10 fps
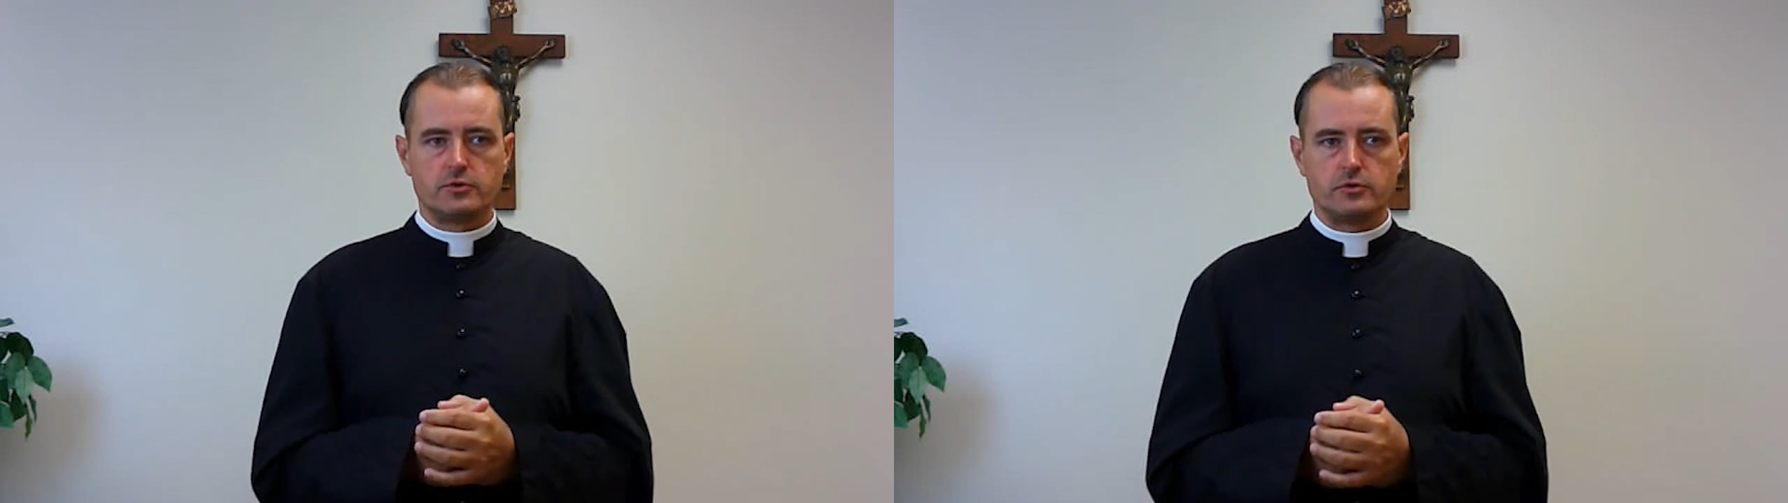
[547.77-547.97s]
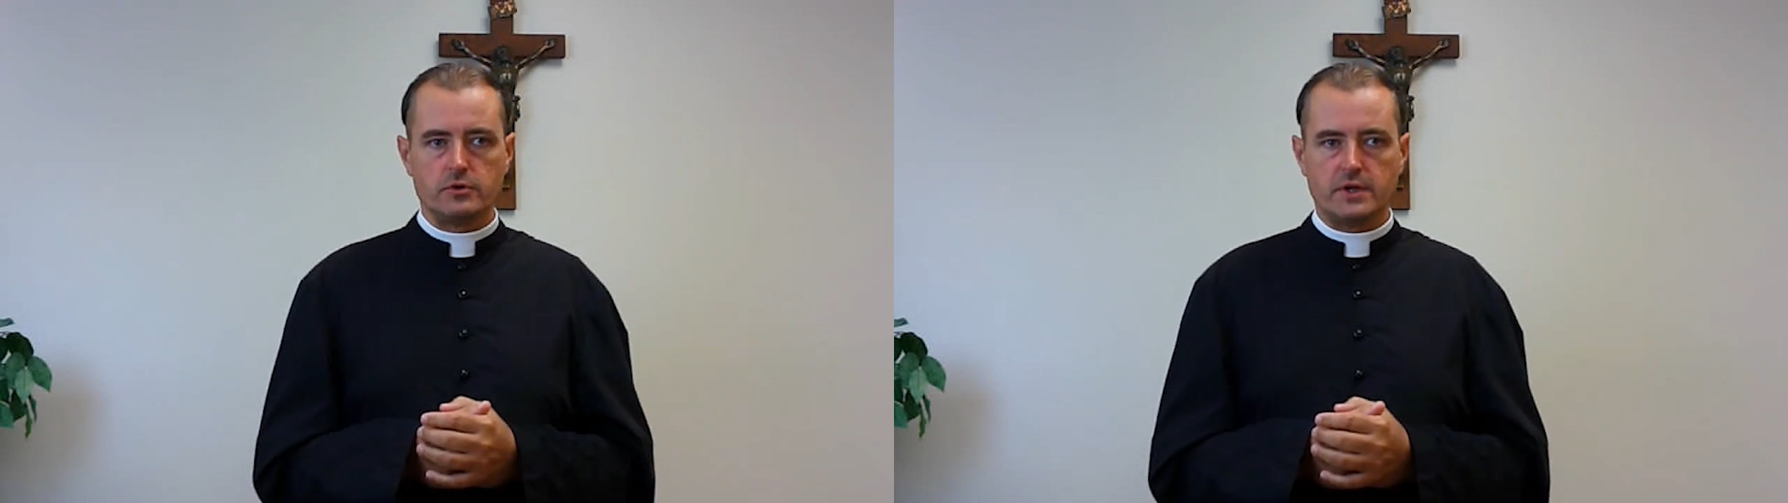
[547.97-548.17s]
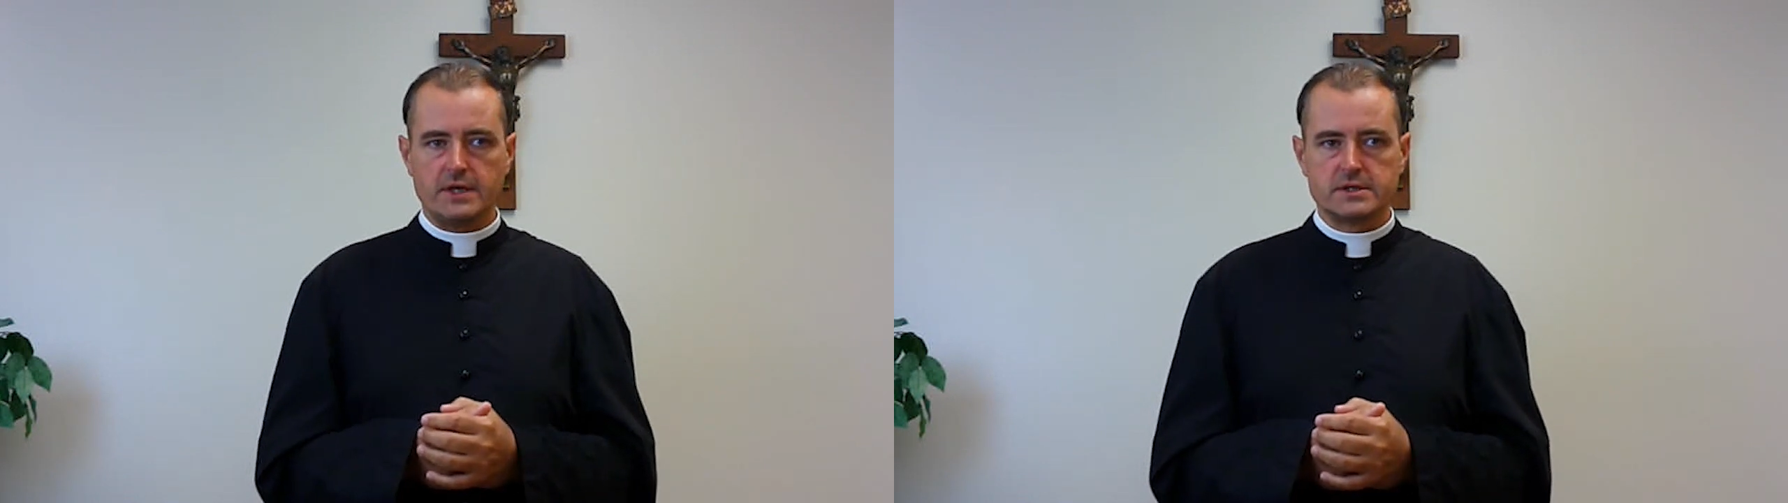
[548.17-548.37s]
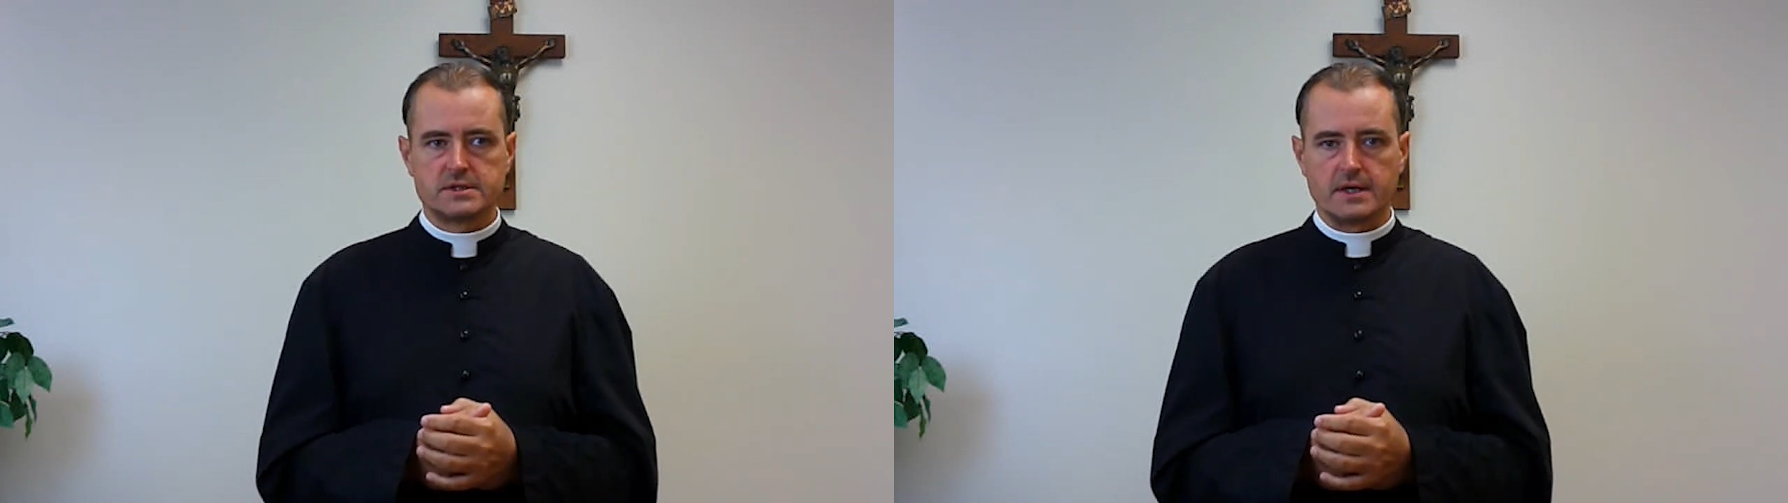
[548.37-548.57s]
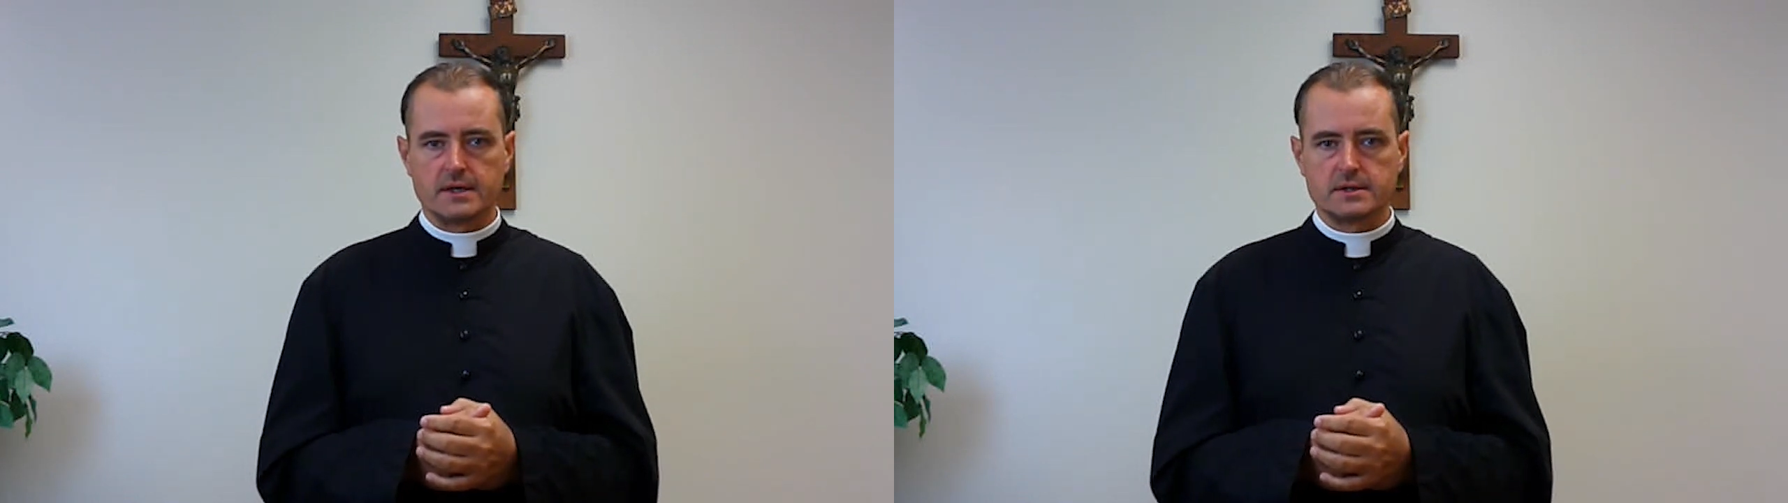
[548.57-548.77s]
do these
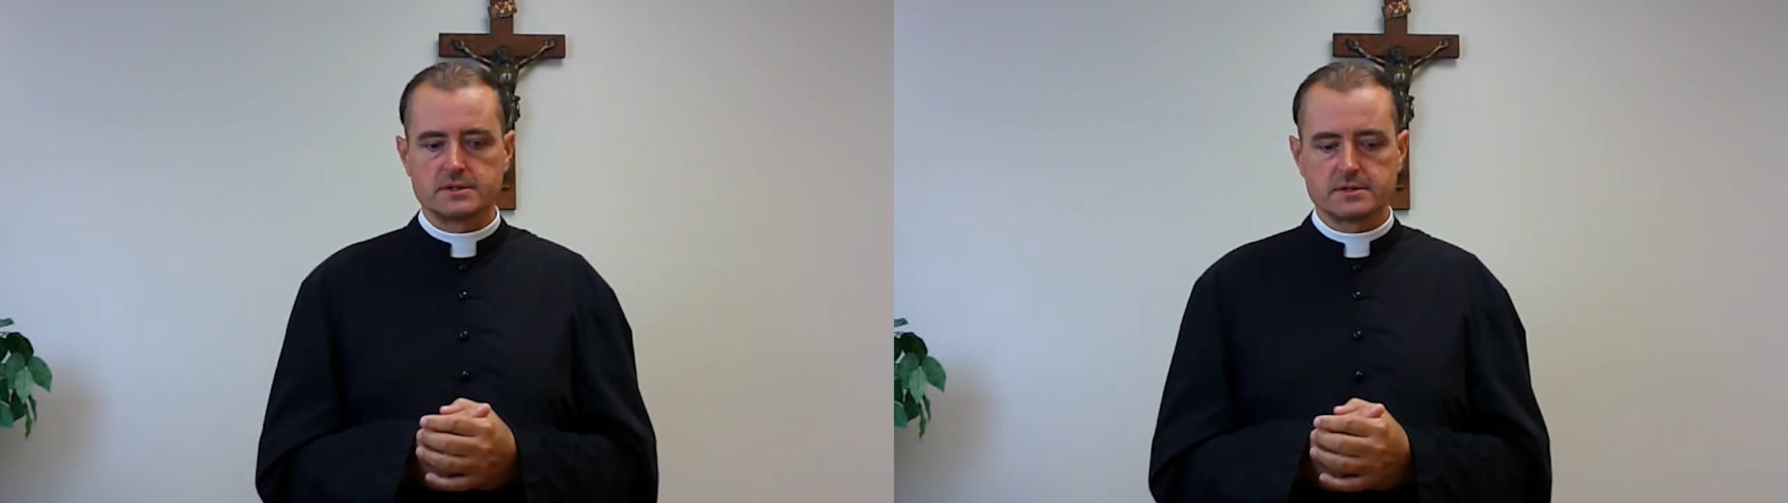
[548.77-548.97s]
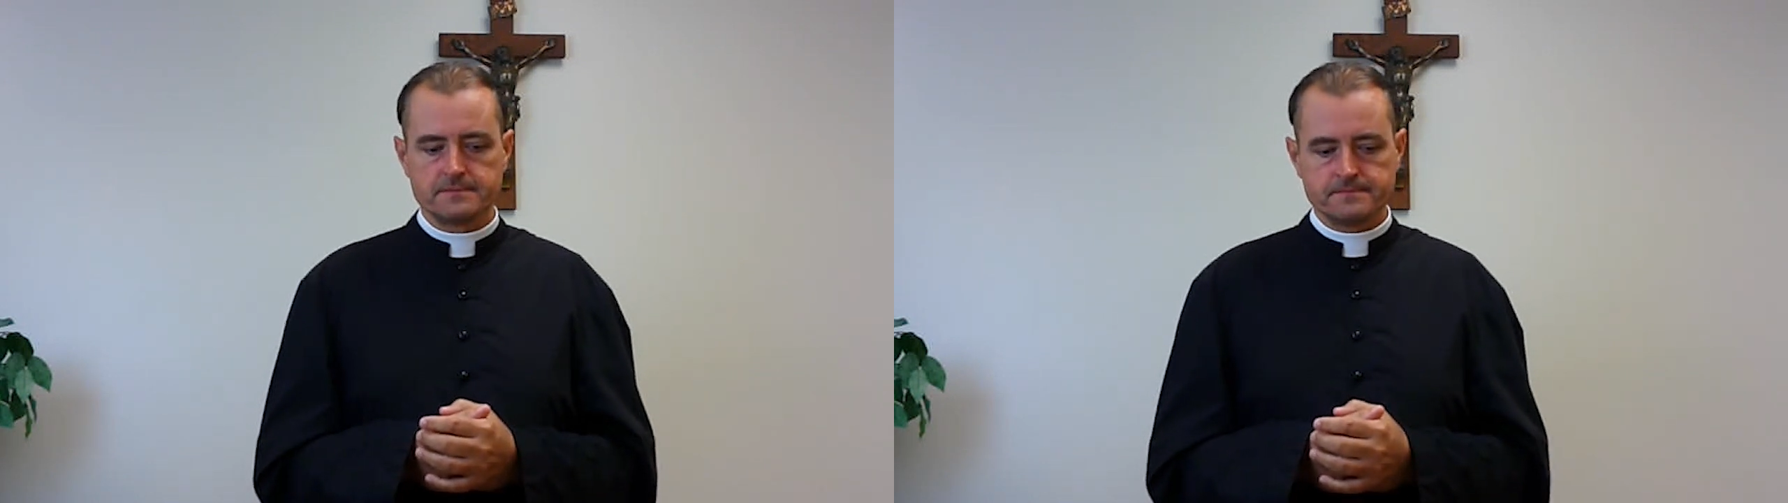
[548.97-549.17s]
things?